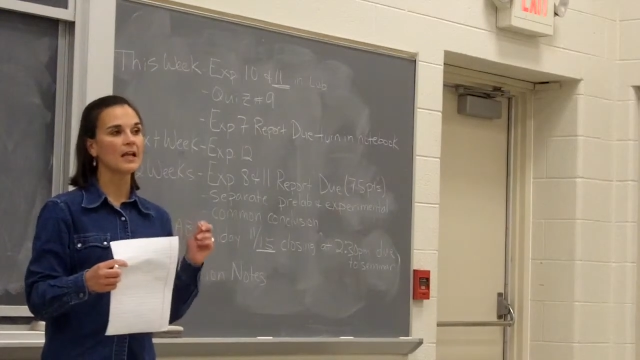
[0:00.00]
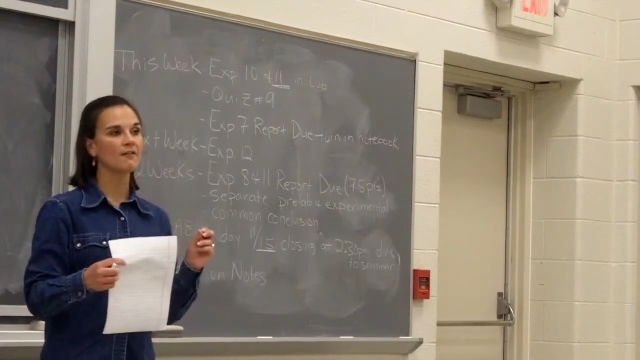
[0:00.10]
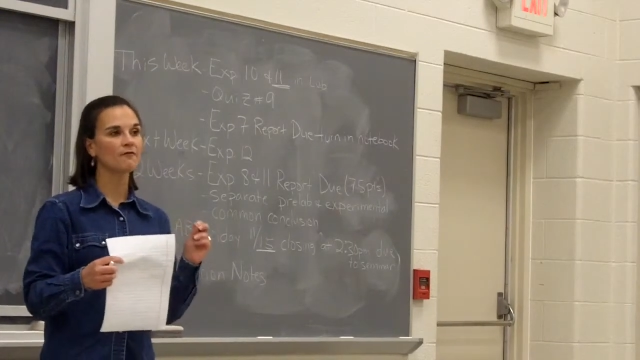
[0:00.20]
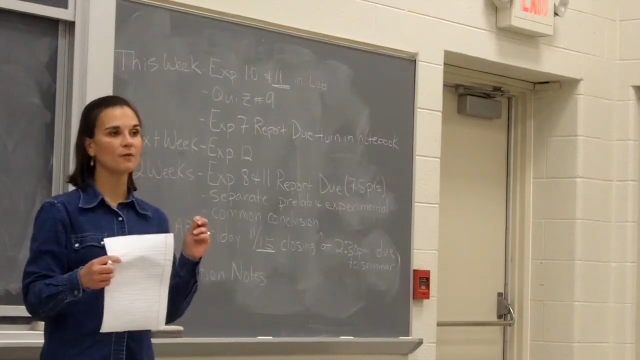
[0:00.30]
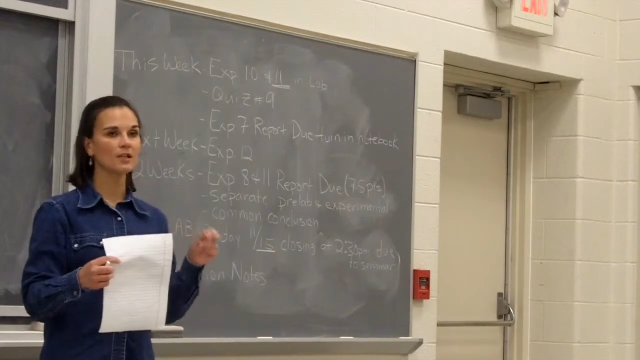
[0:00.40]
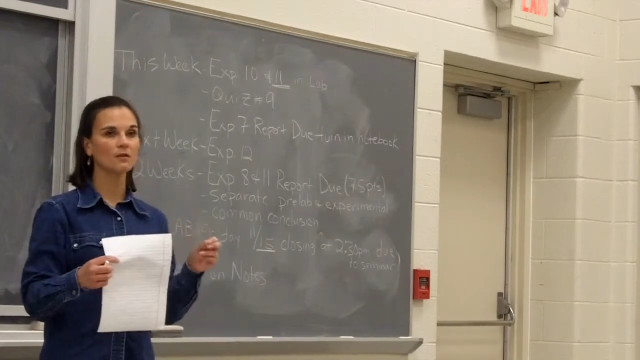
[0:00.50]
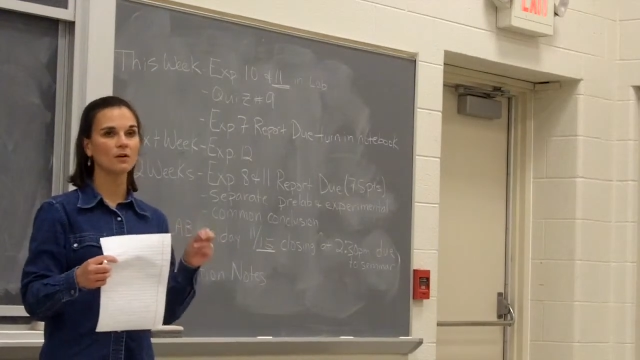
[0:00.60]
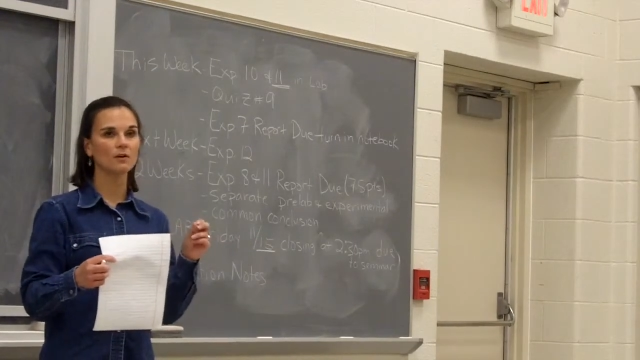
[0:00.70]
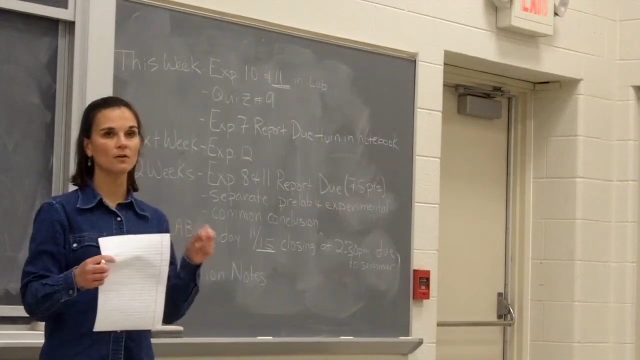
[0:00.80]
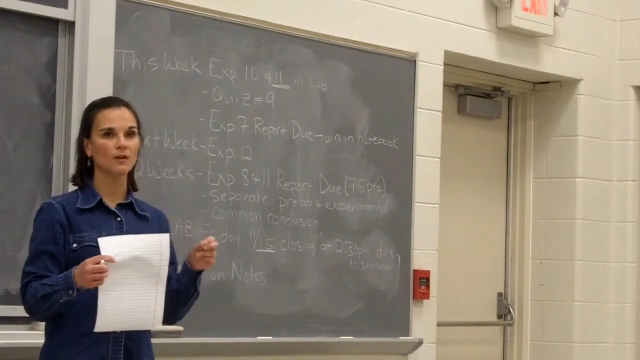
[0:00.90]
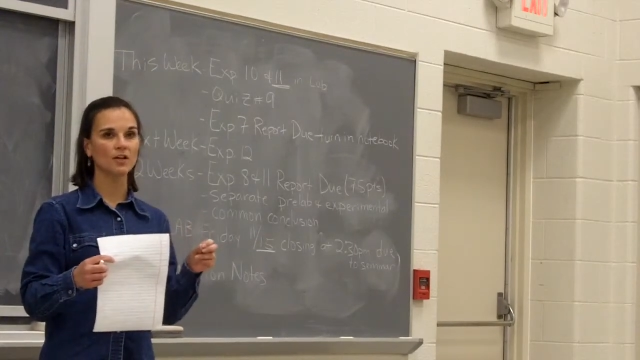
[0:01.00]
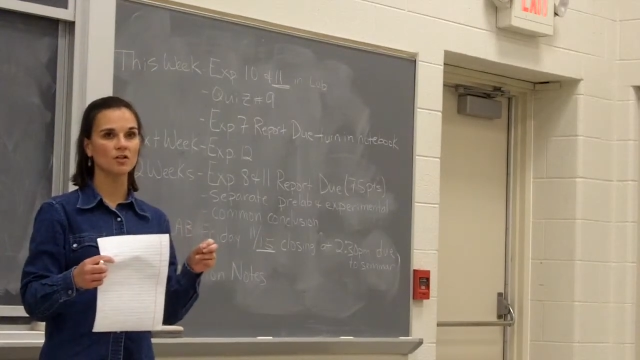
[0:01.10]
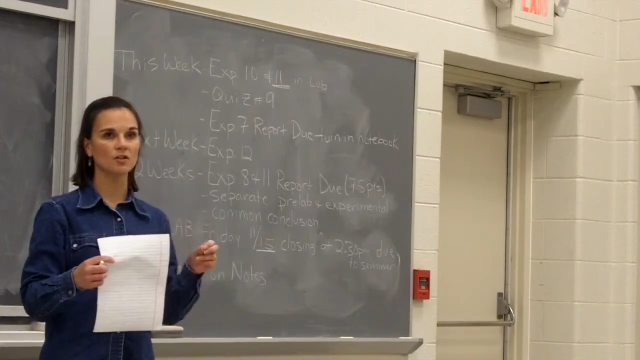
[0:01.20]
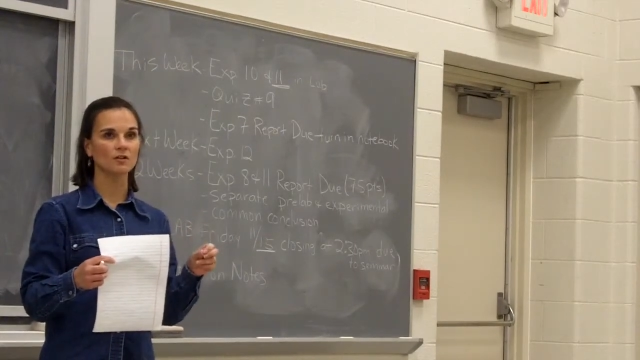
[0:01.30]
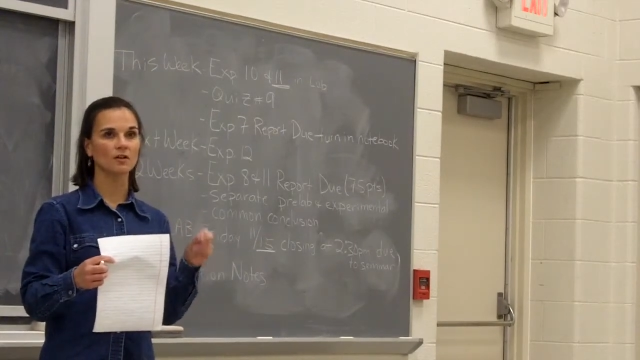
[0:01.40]
If when you go to
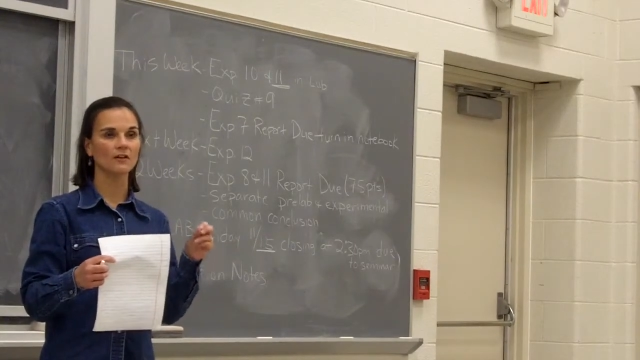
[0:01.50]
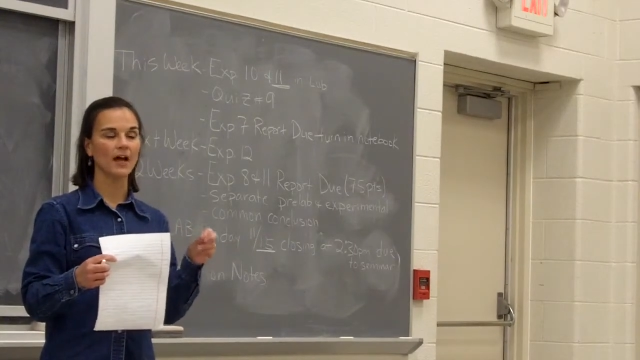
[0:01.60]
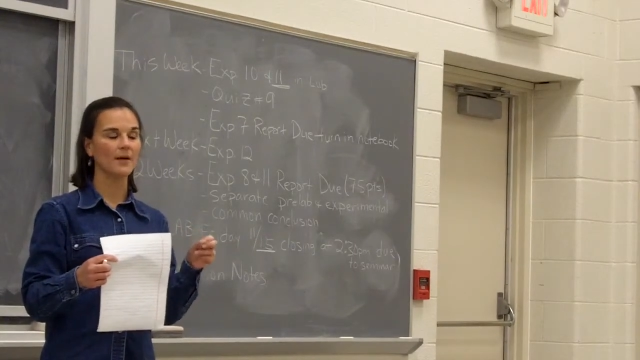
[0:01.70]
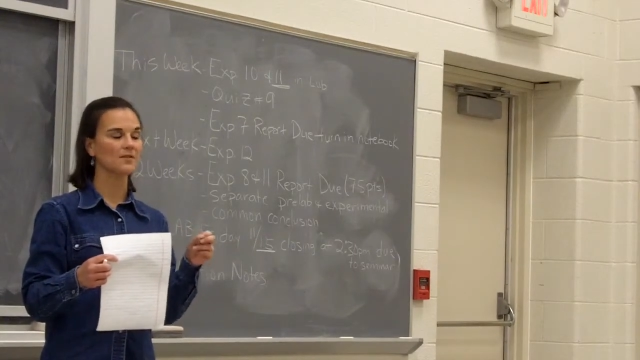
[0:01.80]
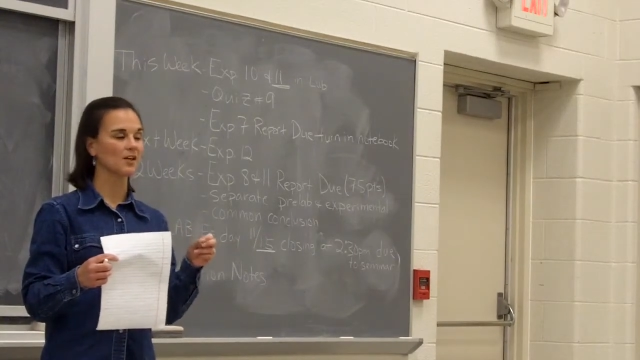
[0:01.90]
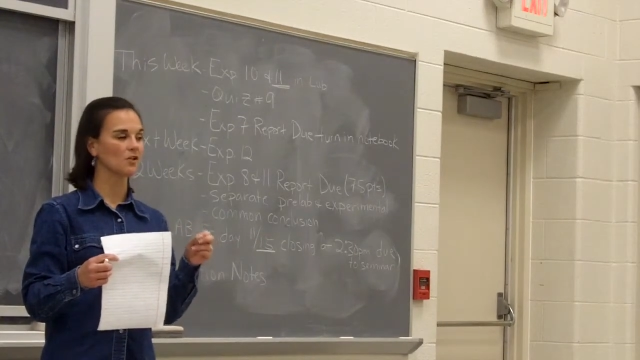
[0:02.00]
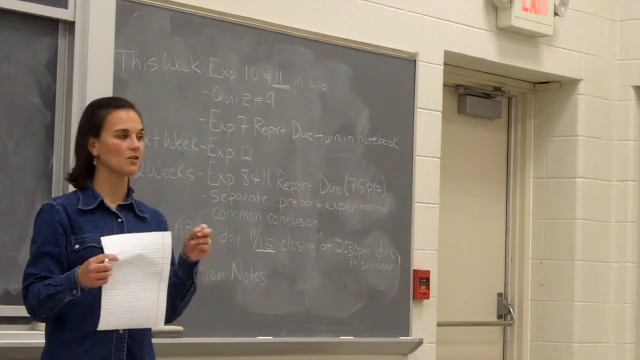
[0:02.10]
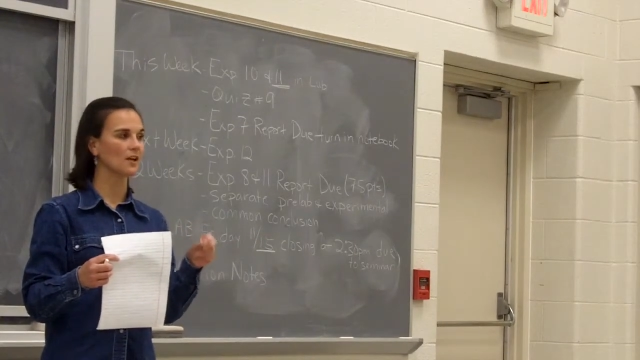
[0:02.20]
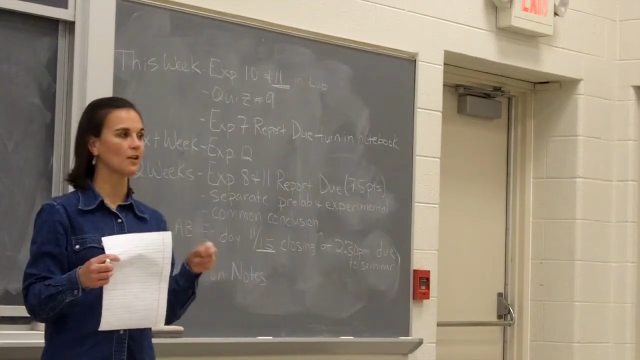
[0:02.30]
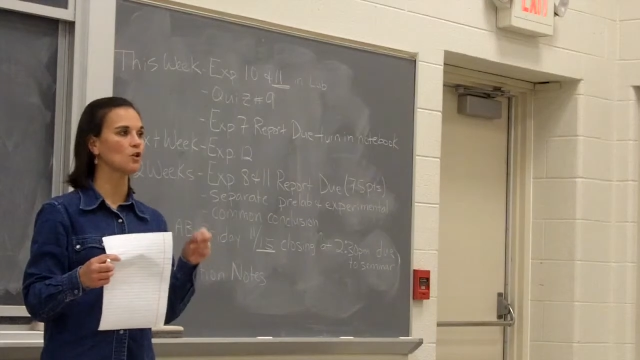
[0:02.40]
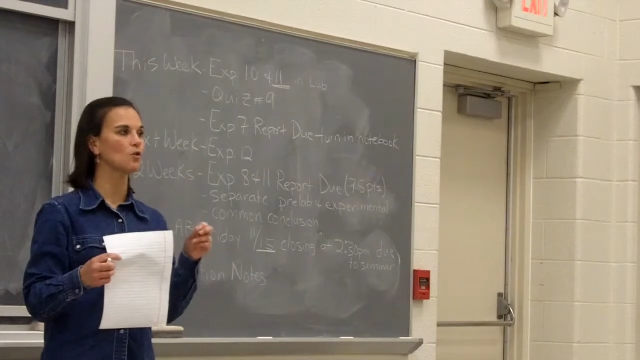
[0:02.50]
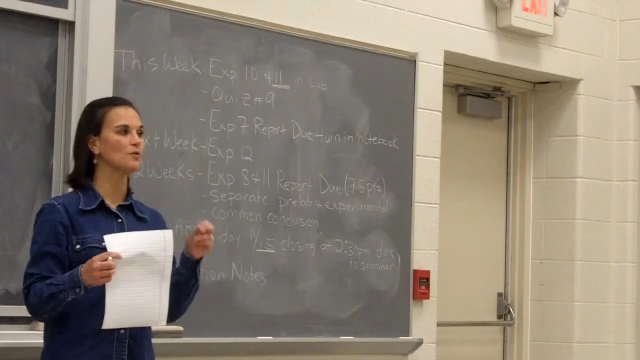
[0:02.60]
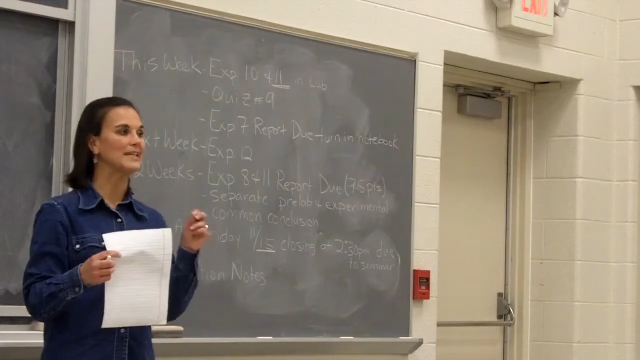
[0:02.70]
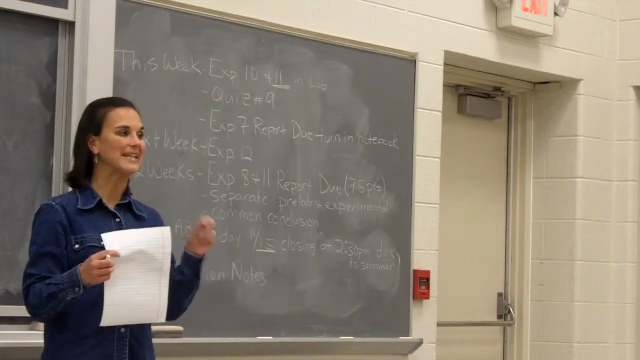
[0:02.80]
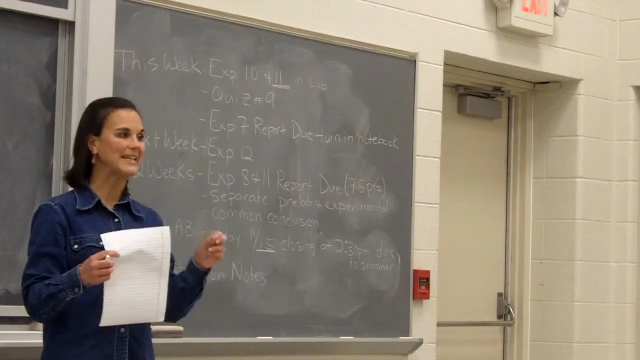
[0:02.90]
register the lab section that you
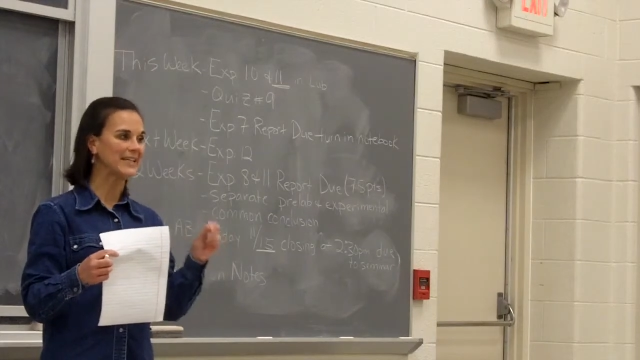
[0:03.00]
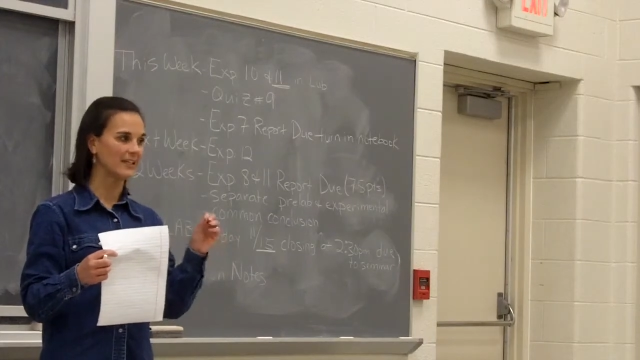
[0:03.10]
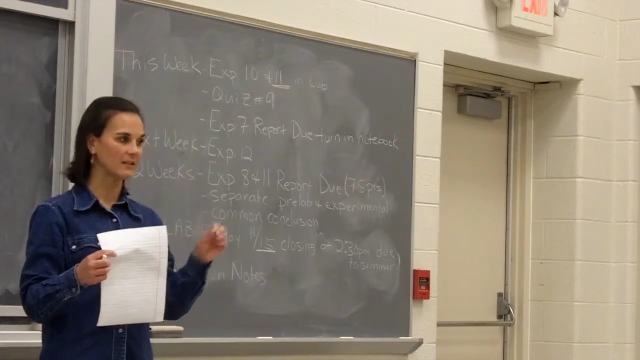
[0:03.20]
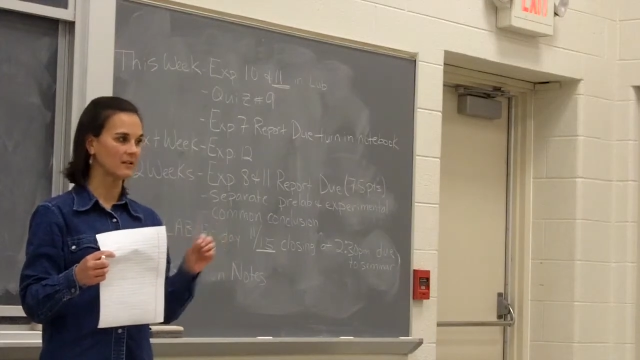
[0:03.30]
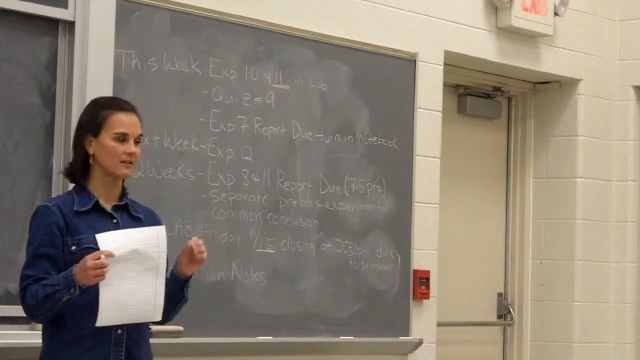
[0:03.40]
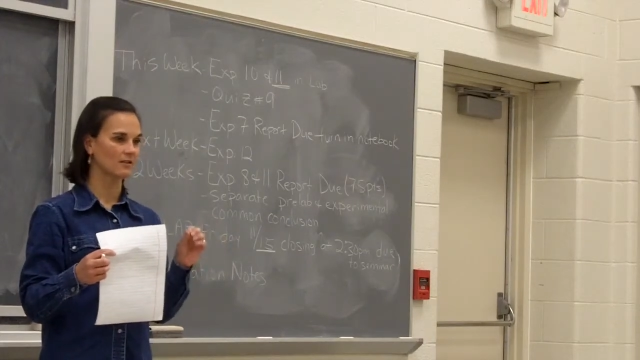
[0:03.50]
need,